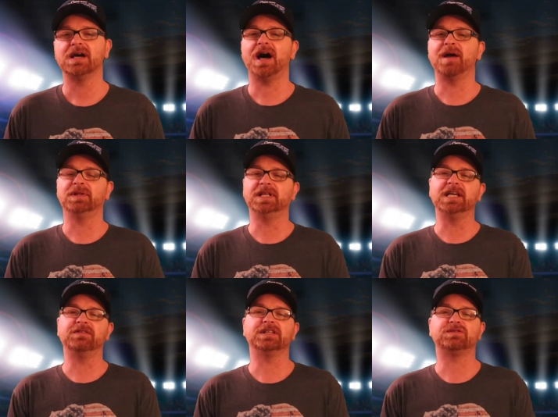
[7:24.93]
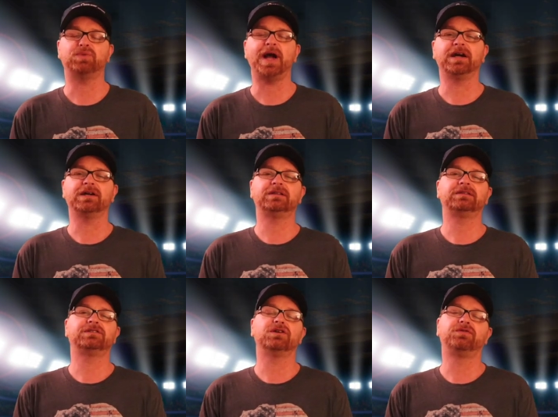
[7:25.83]
I believe his record
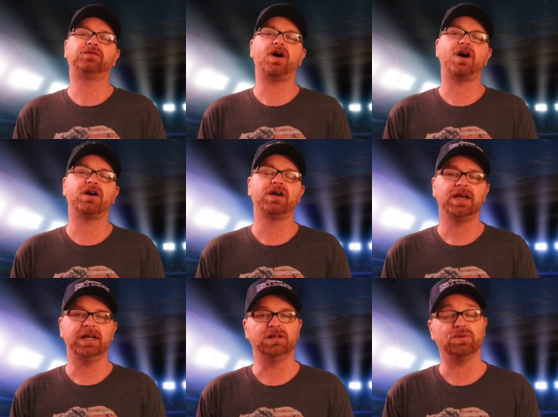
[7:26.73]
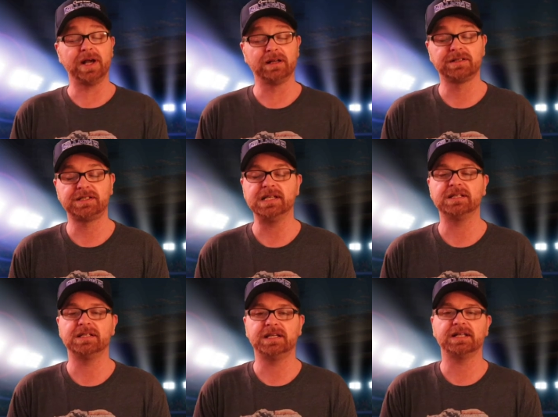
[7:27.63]
so far in the regular
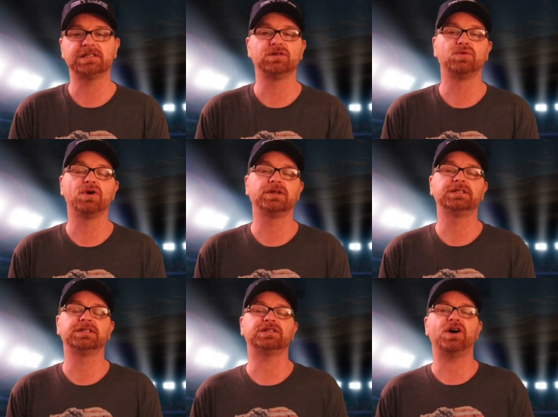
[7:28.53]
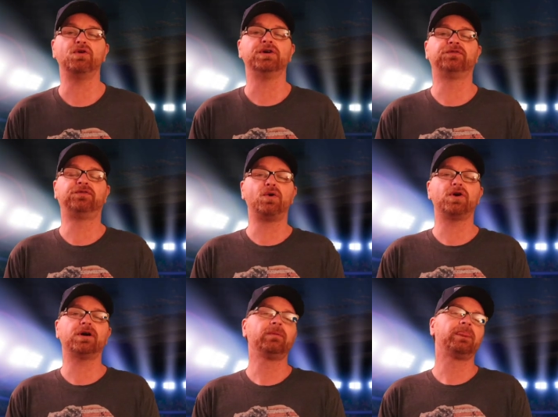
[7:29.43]
season against New Orleans is 0
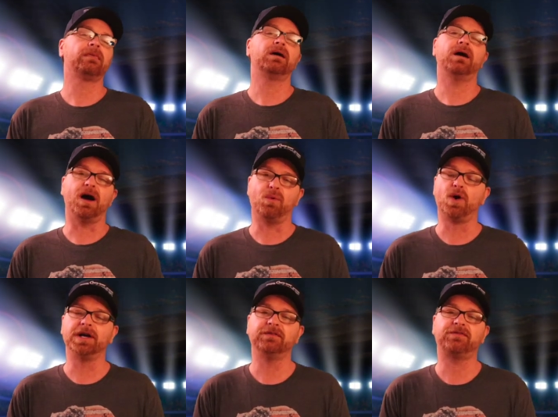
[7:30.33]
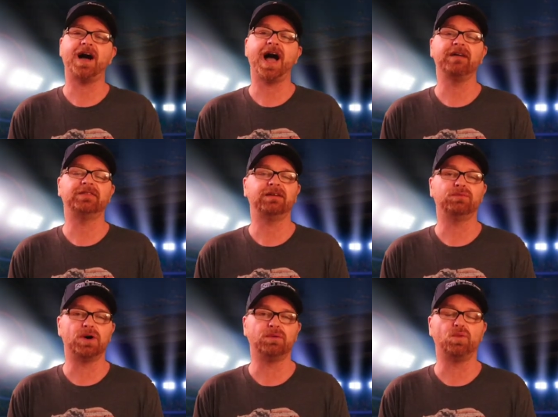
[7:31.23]
4. Uh, one and five, they
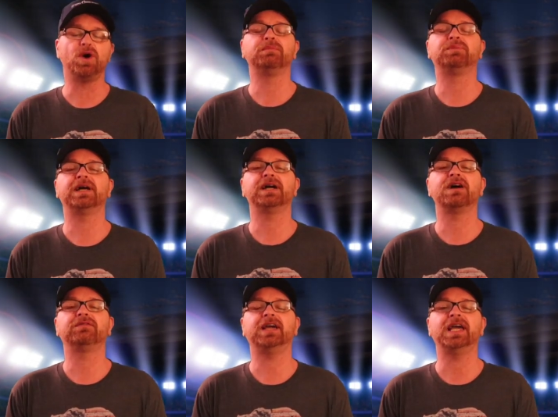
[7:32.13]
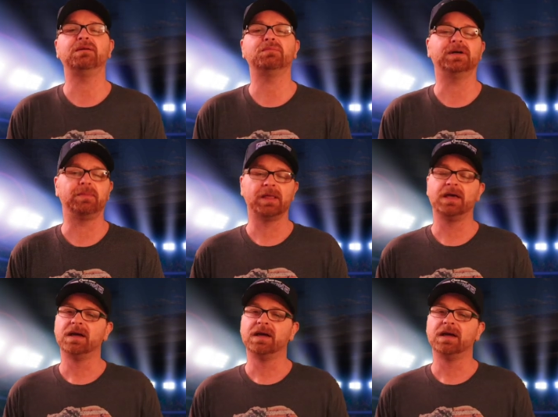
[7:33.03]
won one playoff game, but